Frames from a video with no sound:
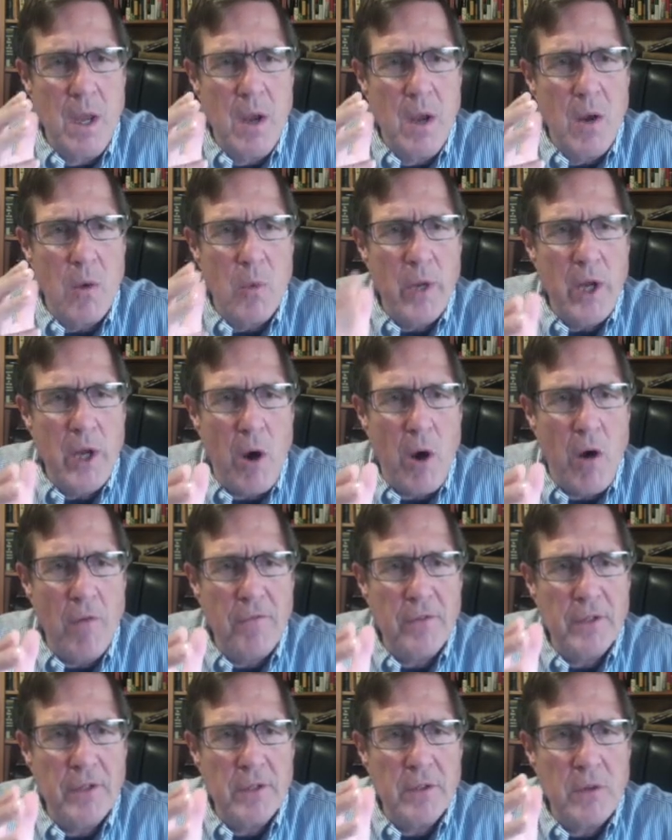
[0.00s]
We
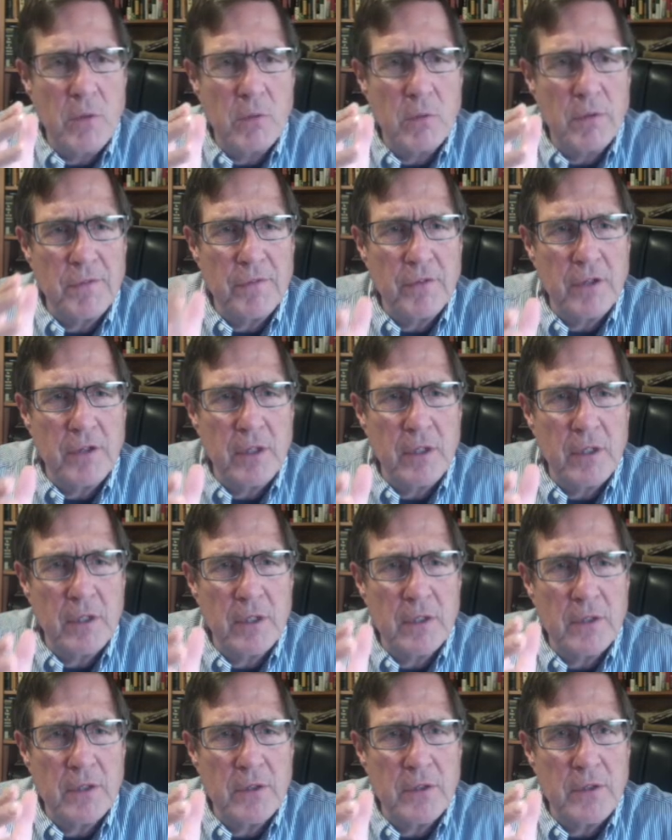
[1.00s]
often
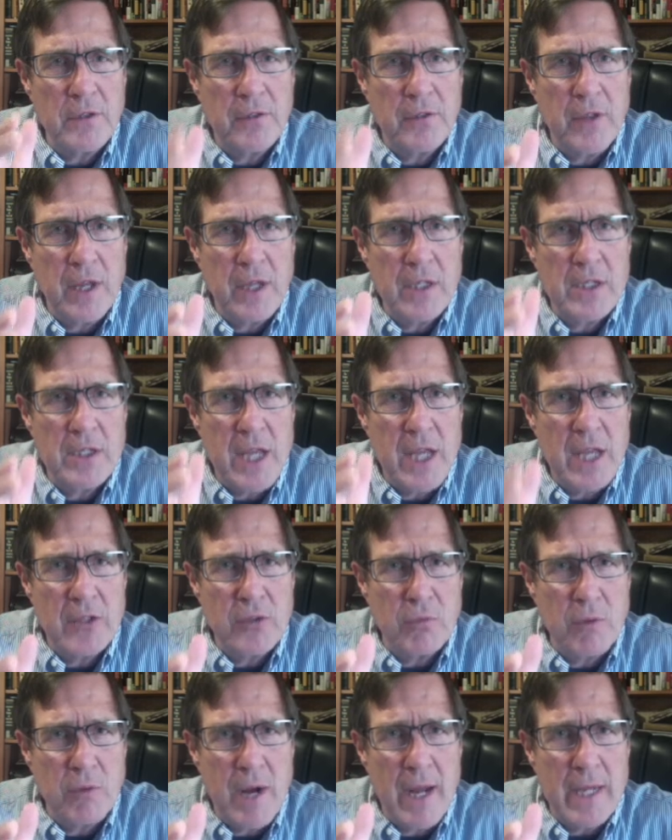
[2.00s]
refer to things as
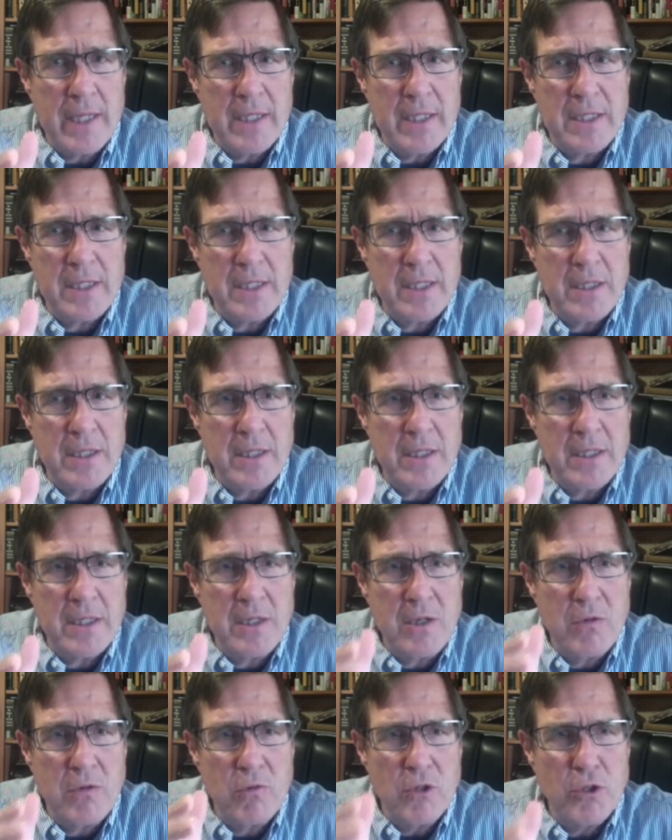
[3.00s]
rights,
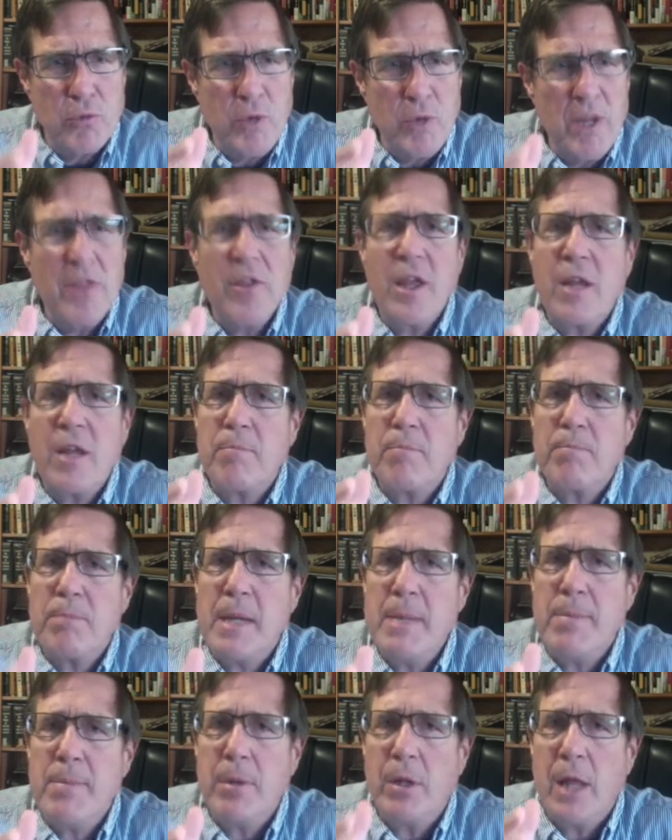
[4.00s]
which we think
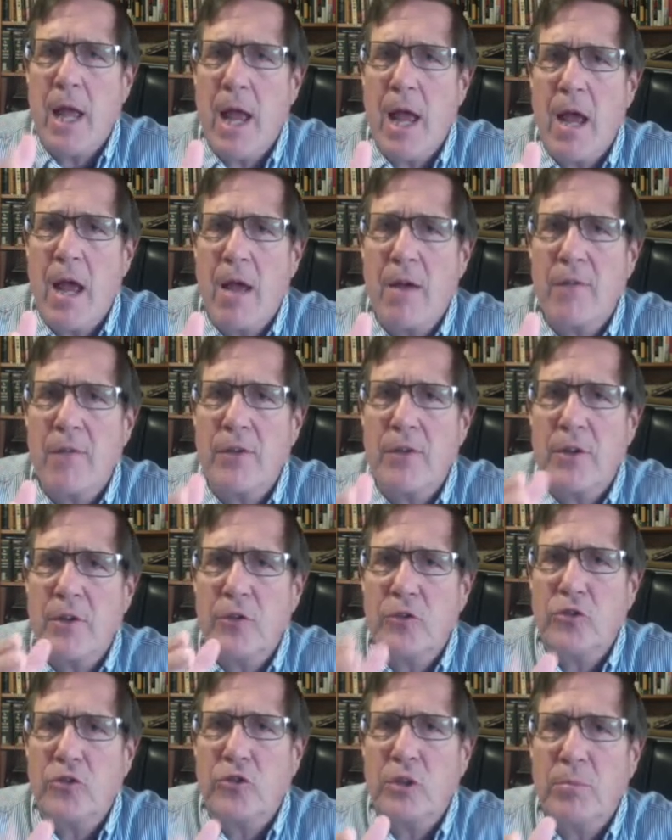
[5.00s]
people have
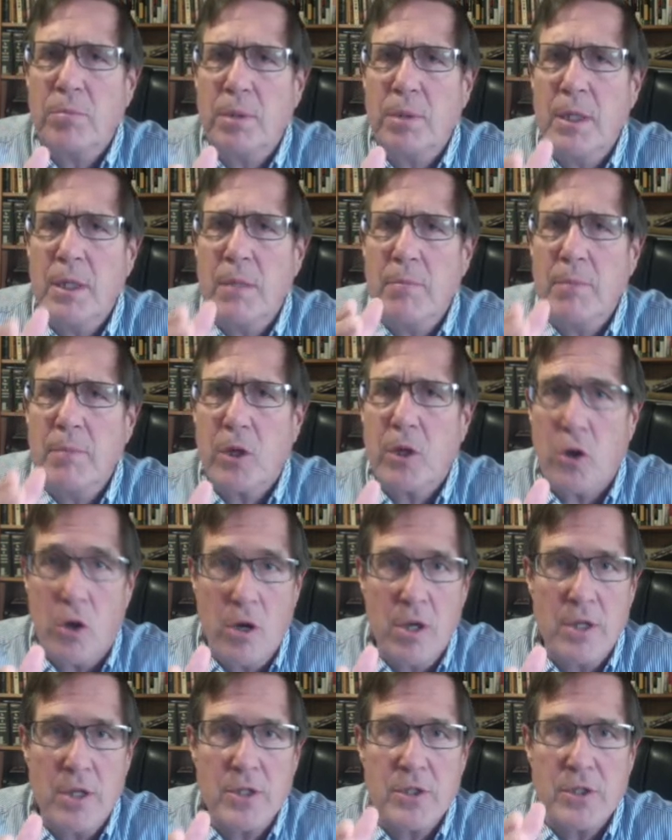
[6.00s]
simply
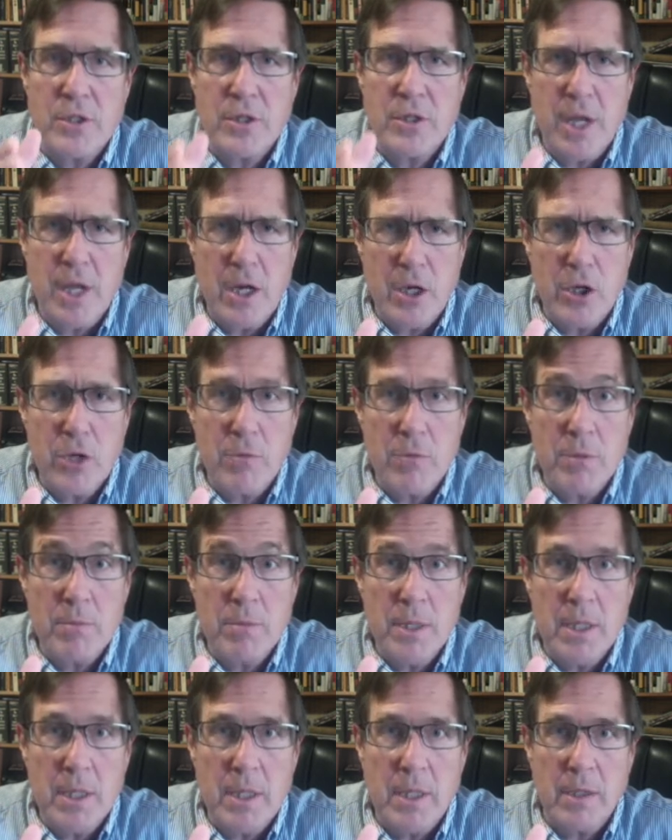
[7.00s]
because they are human
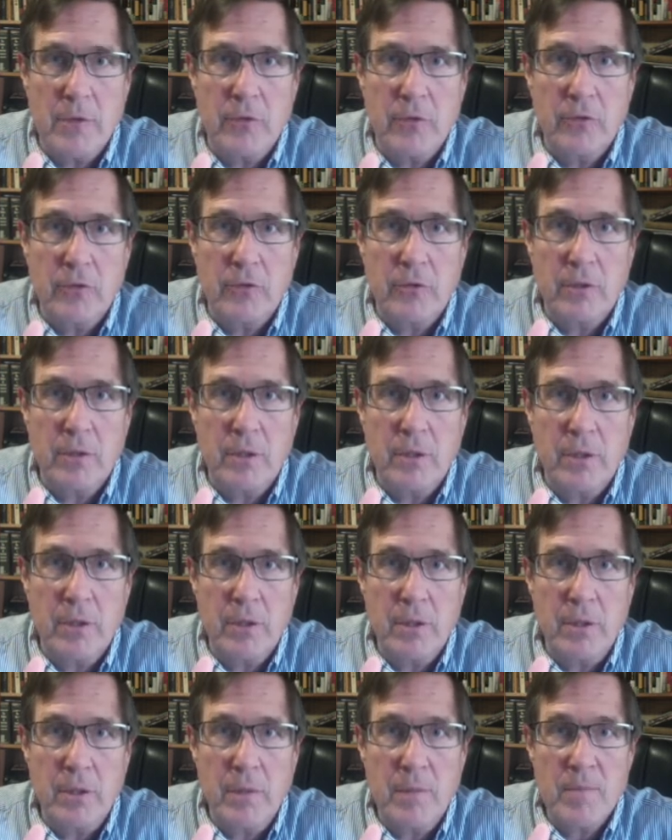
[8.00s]
beings.
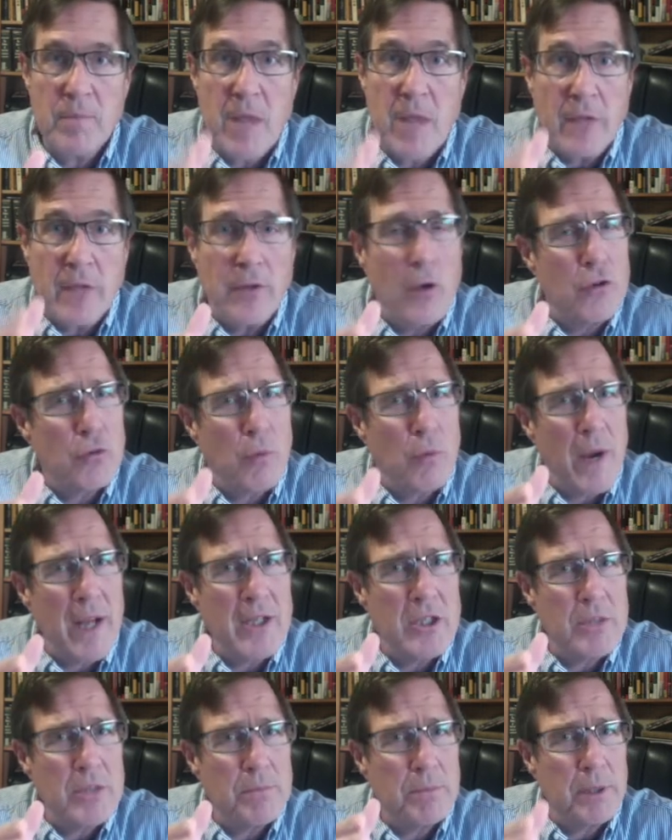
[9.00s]
And those
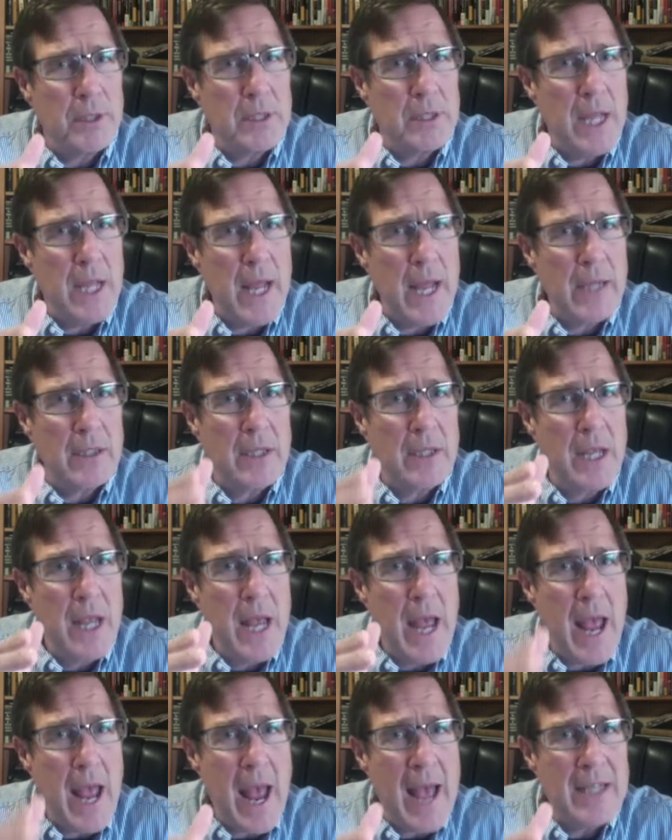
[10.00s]
rights protect
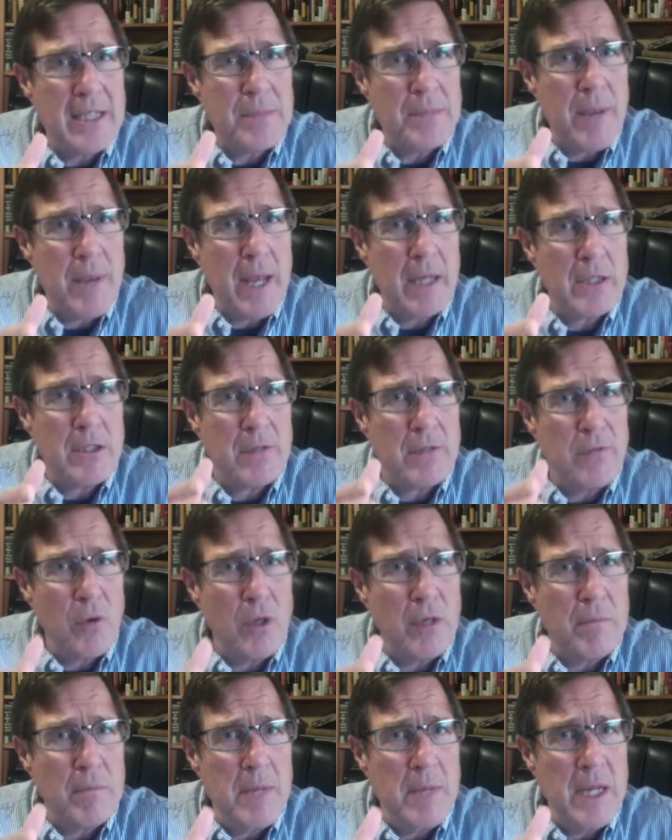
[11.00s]
aspects of what
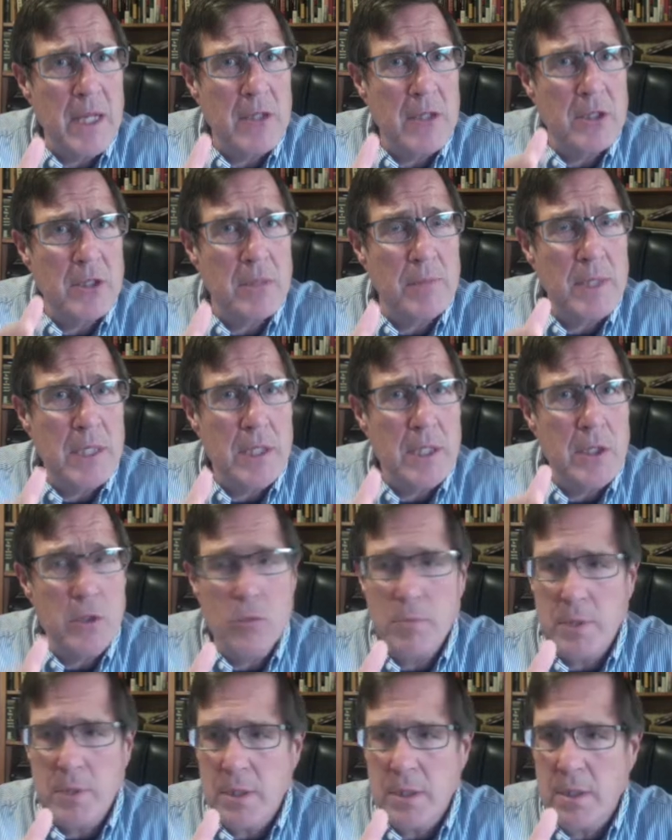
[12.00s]
it means to be
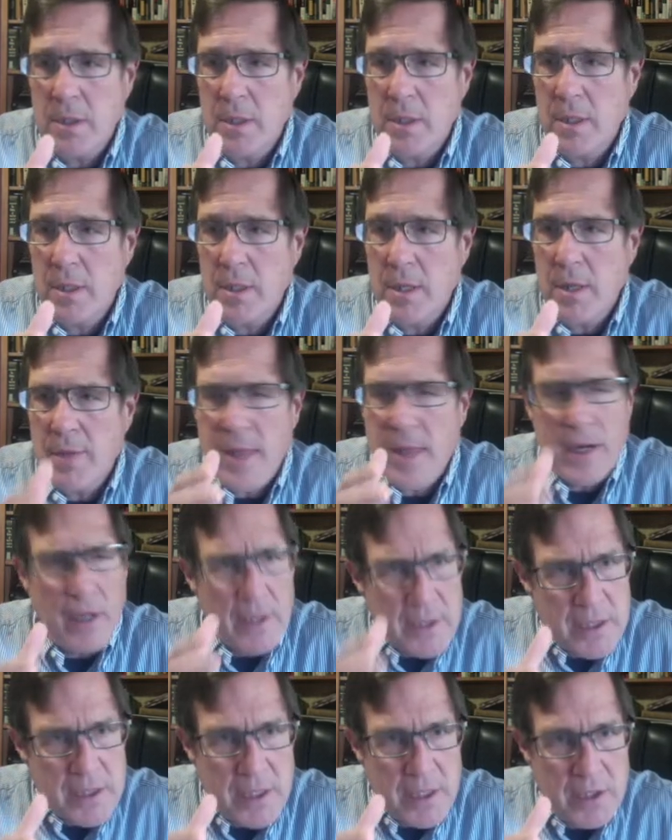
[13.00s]
human that are
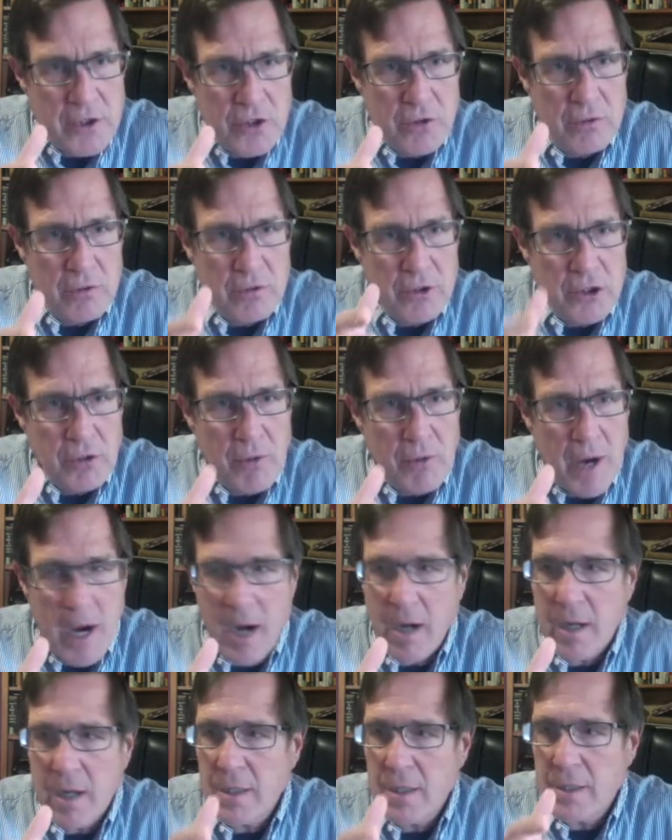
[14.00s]
essential to
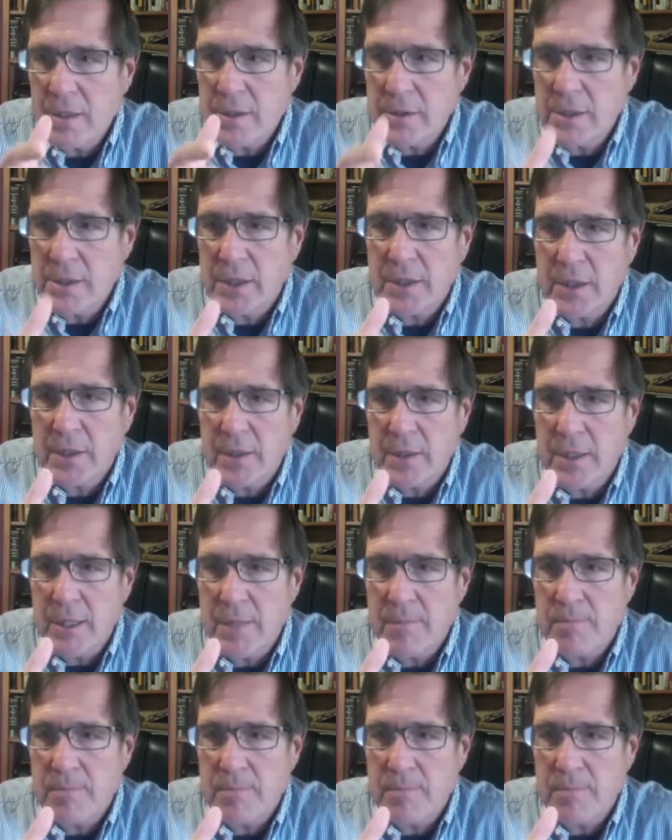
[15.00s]
our dignity.